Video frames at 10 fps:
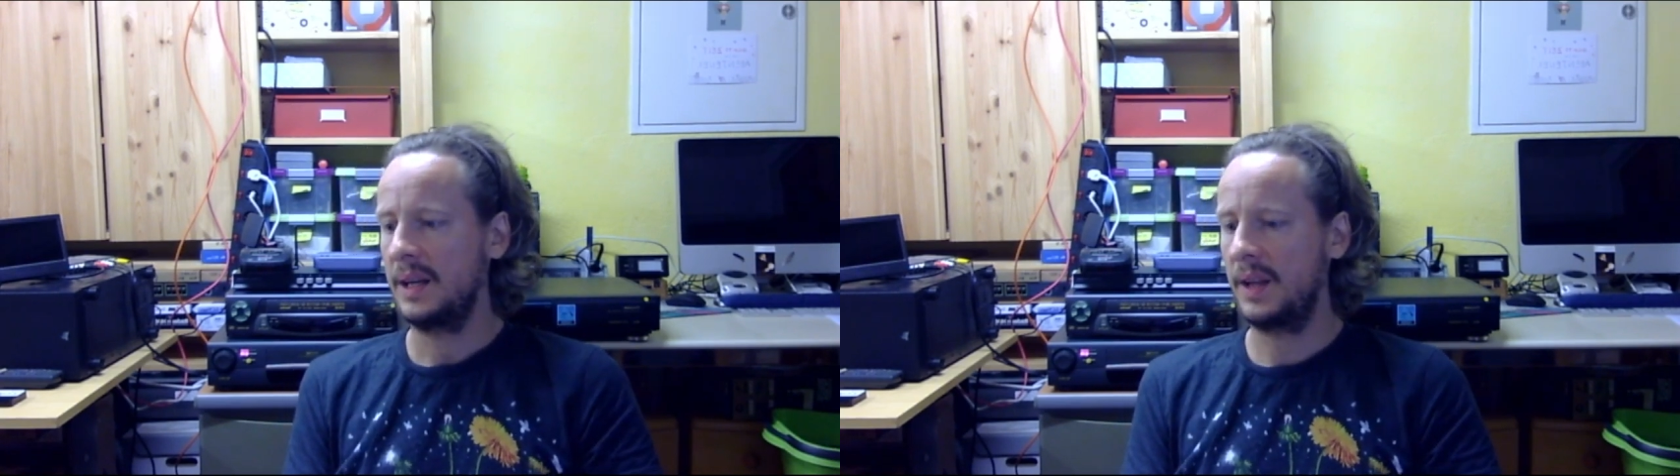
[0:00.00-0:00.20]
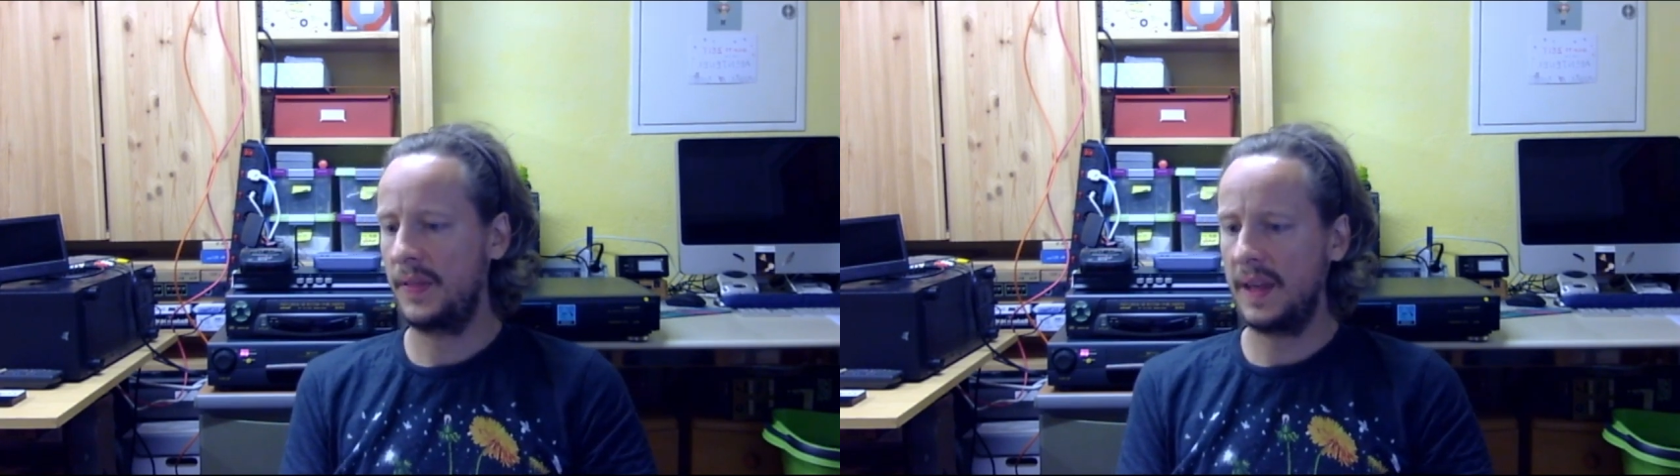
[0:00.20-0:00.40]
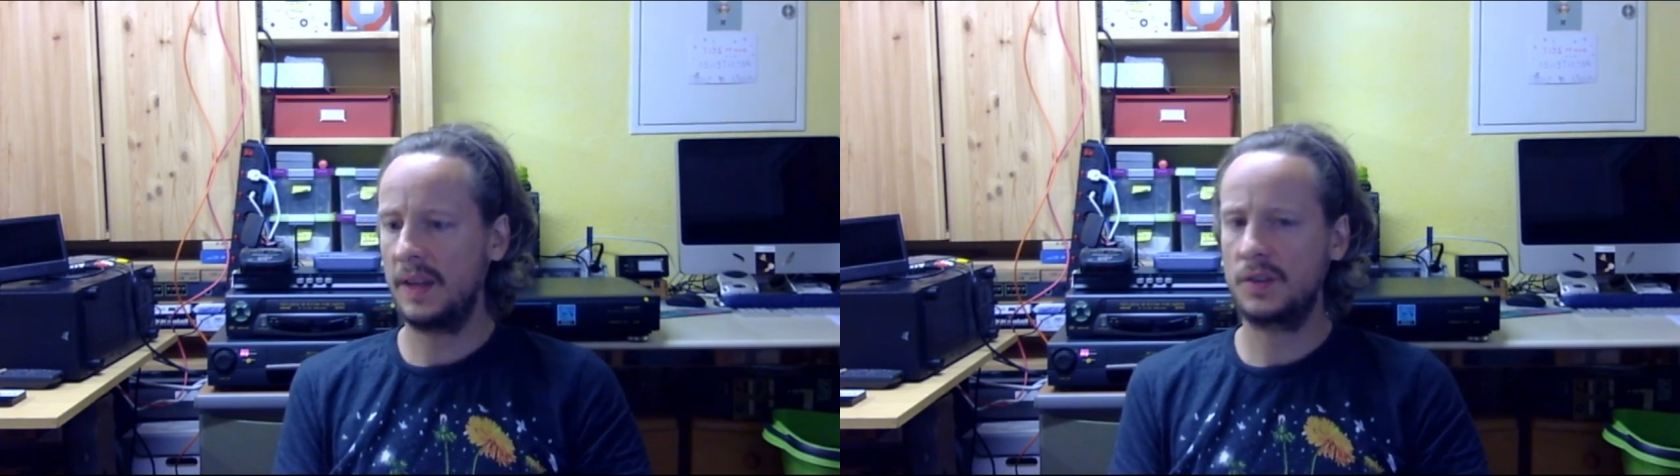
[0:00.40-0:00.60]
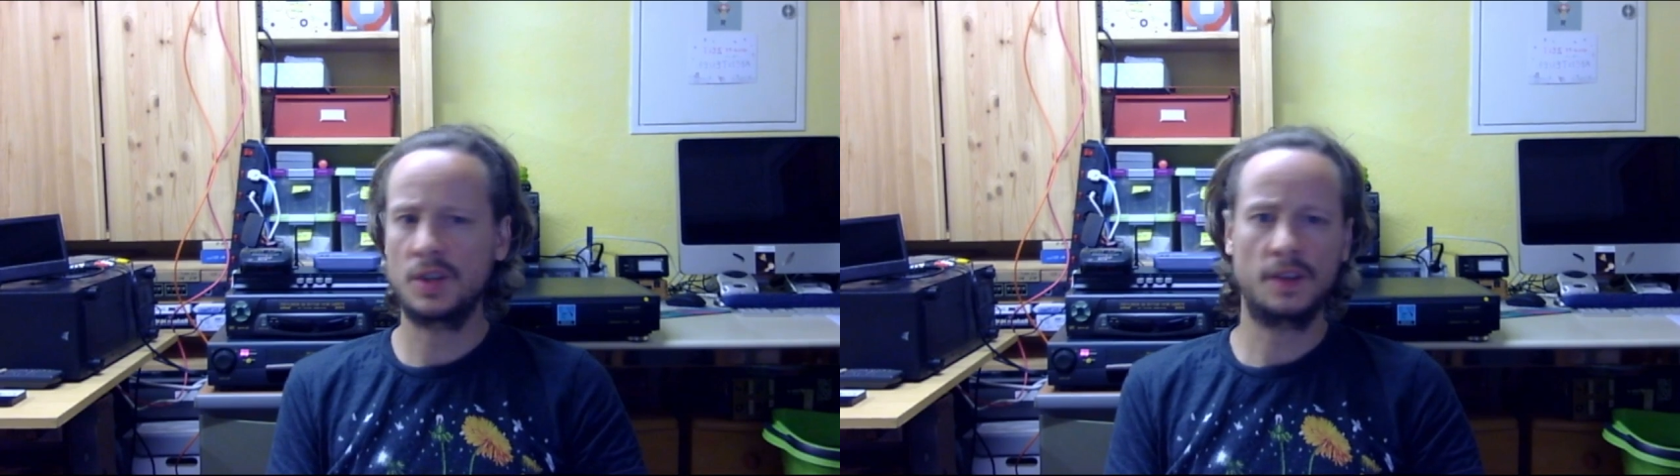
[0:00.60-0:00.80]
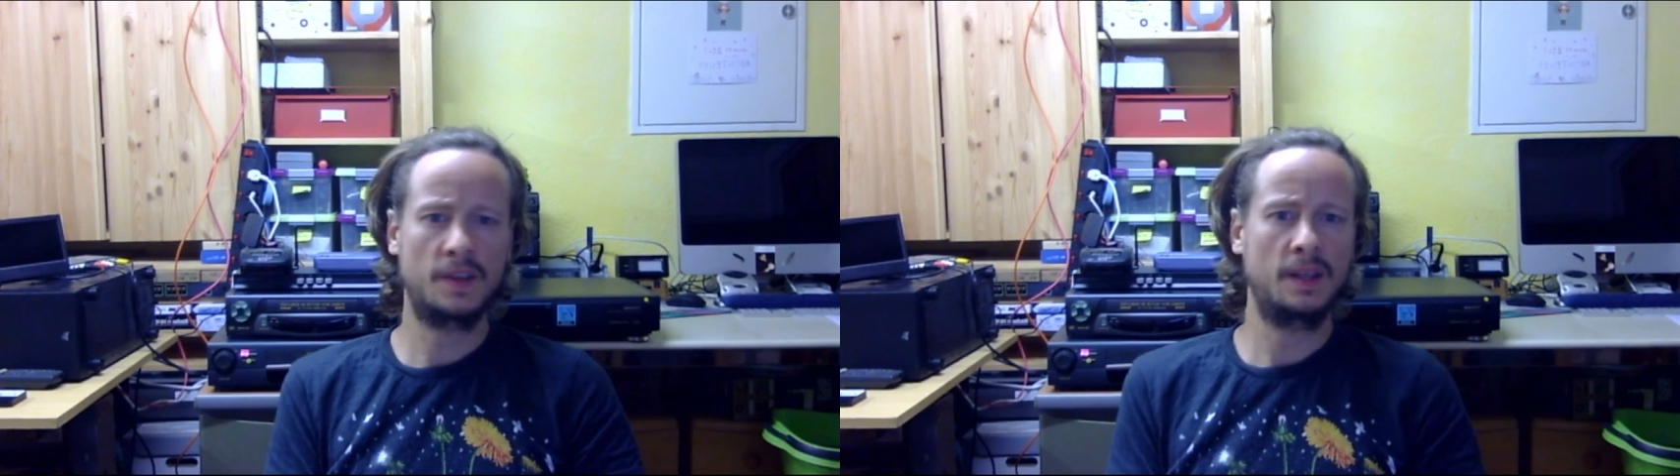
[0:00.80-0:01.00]
The thing is
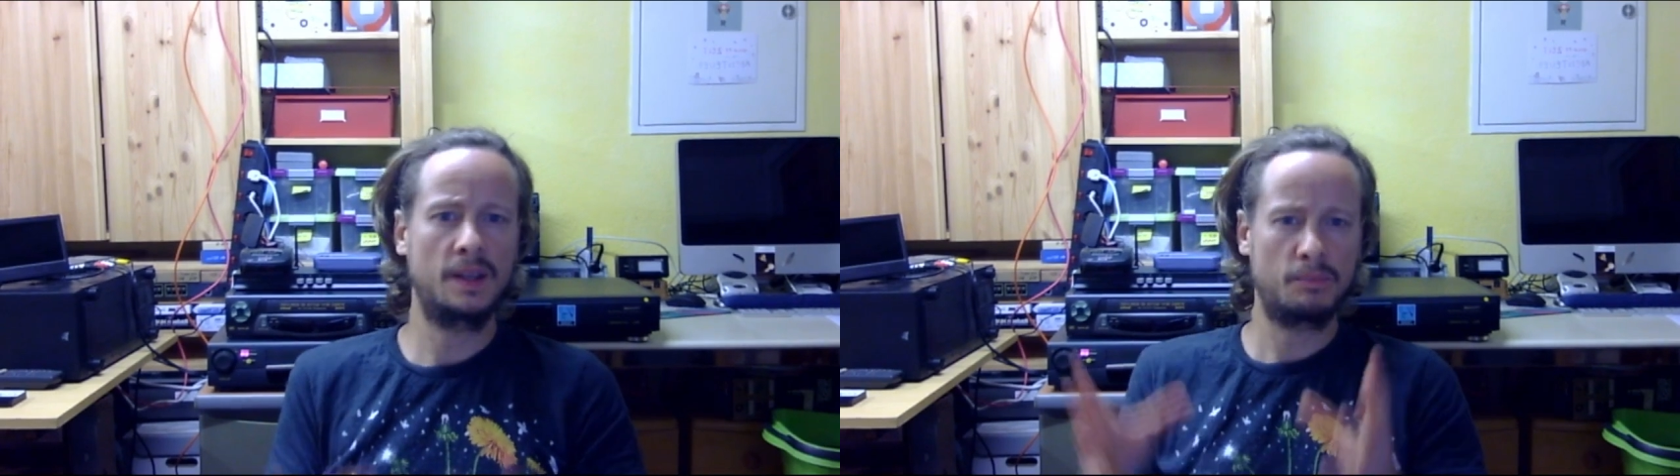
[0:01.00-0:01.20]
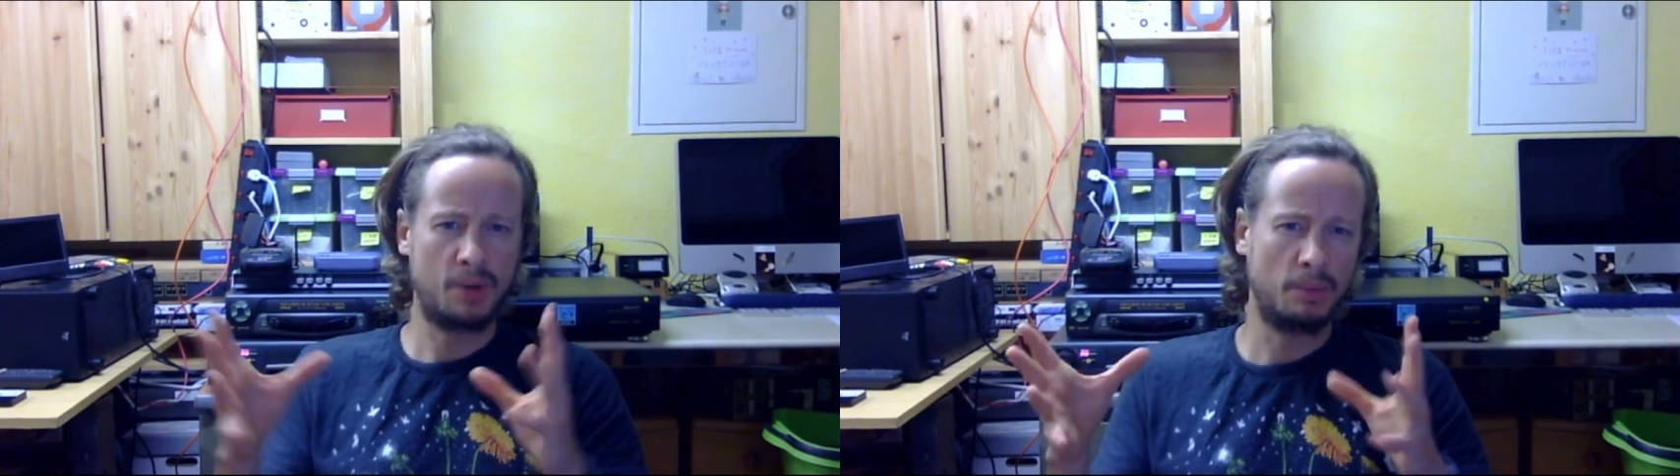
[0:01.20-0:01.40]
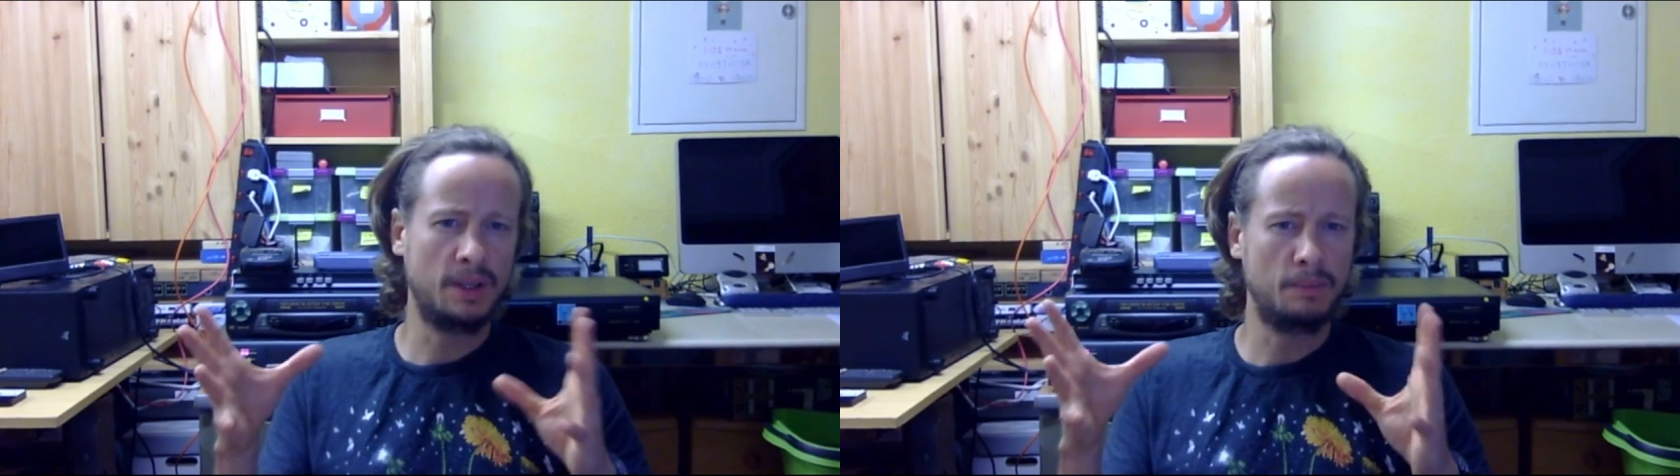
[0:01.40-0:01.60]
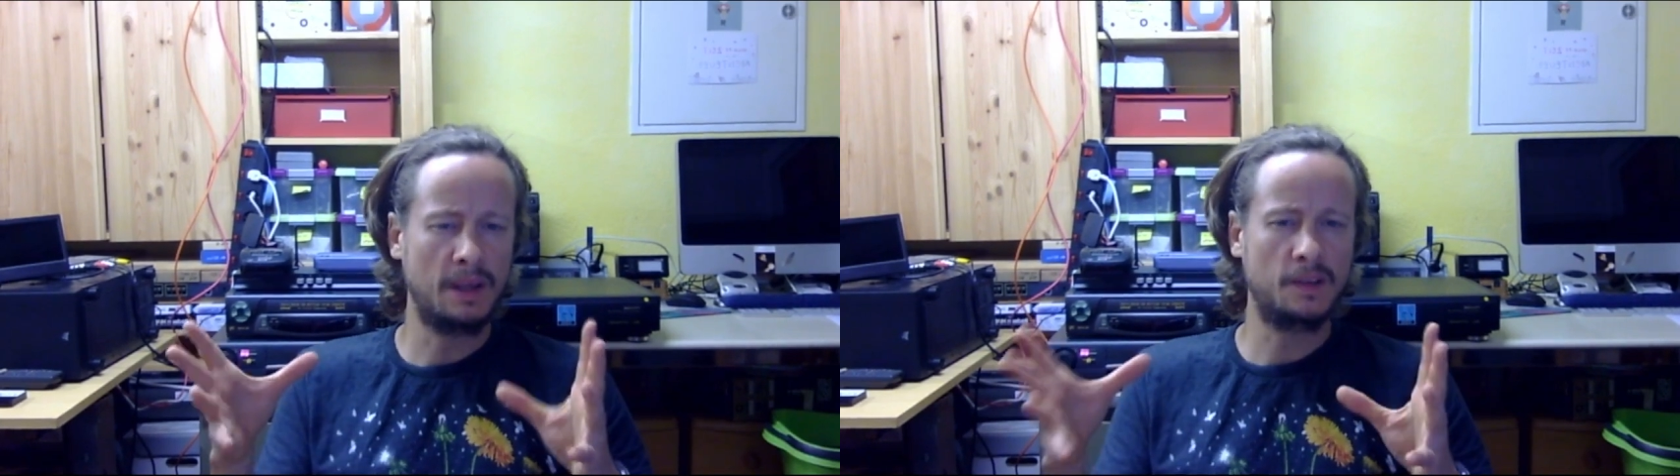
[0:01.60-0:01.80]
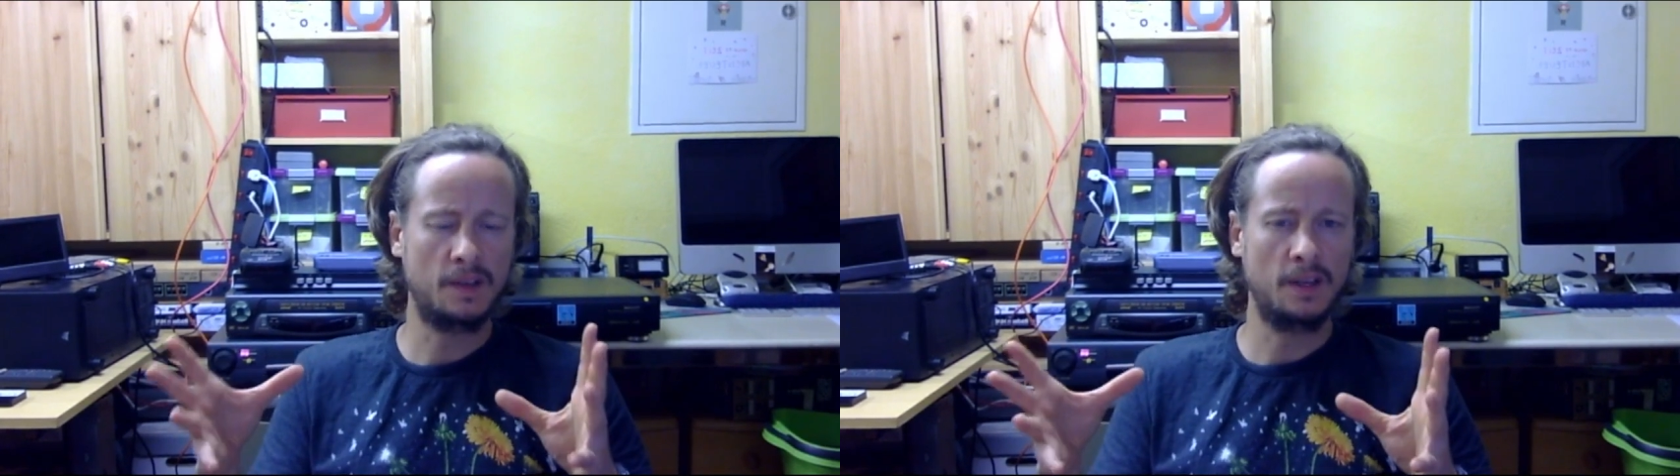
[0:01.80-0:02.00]
just that probably it
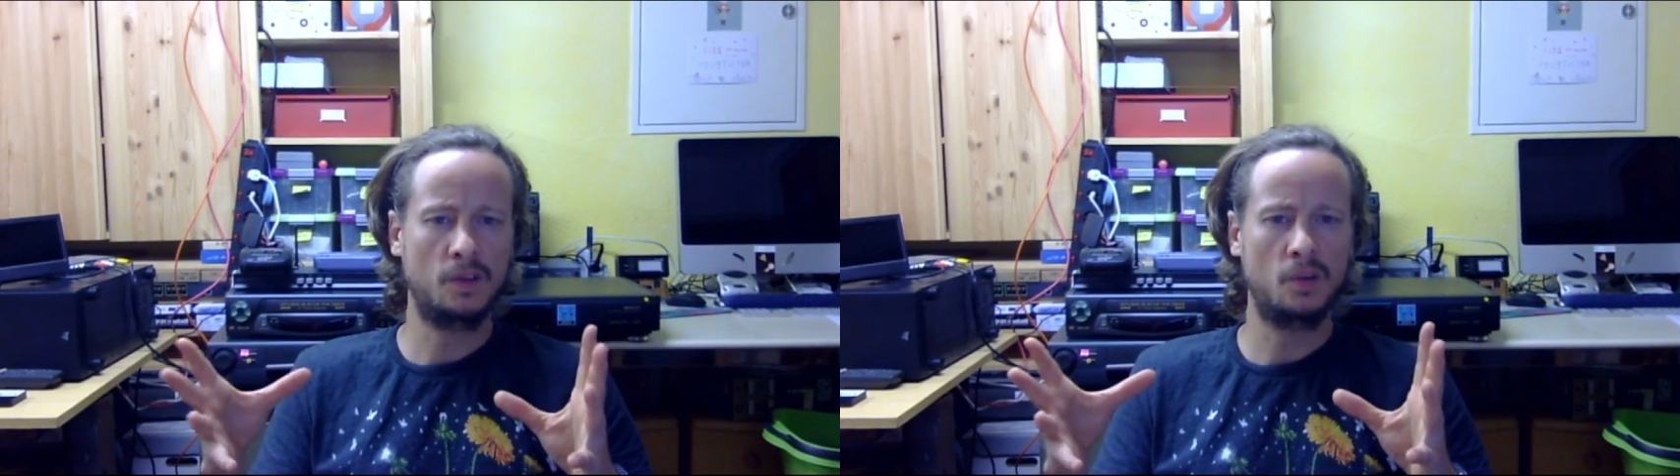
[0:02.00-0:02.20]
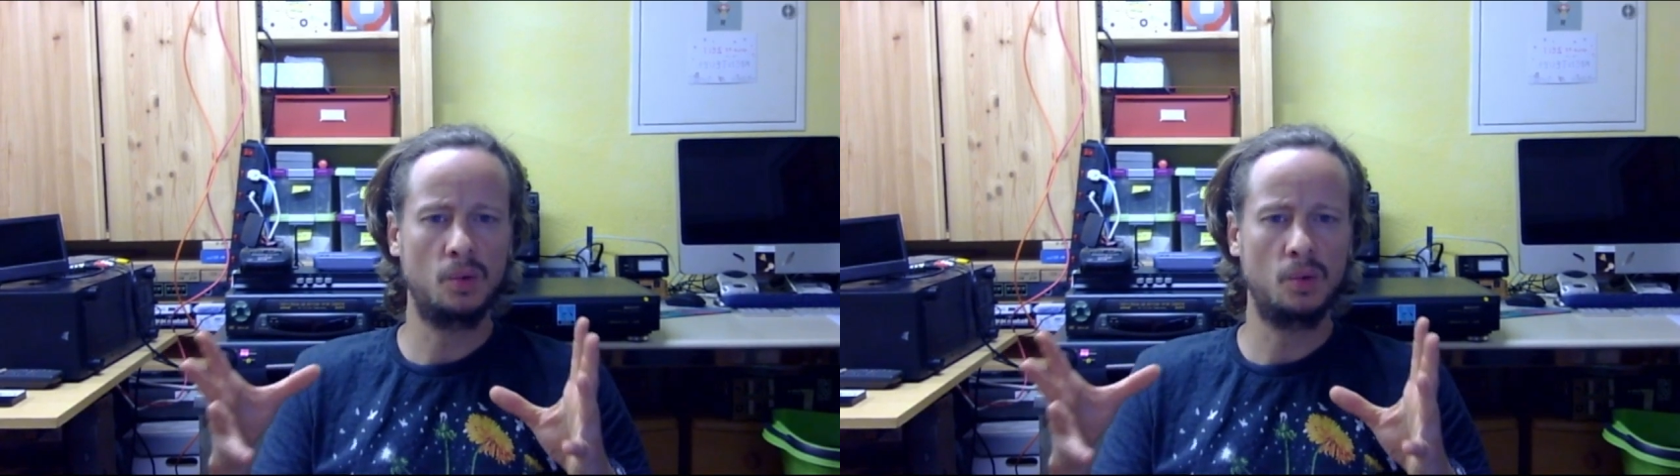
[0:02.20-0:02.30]
makes sense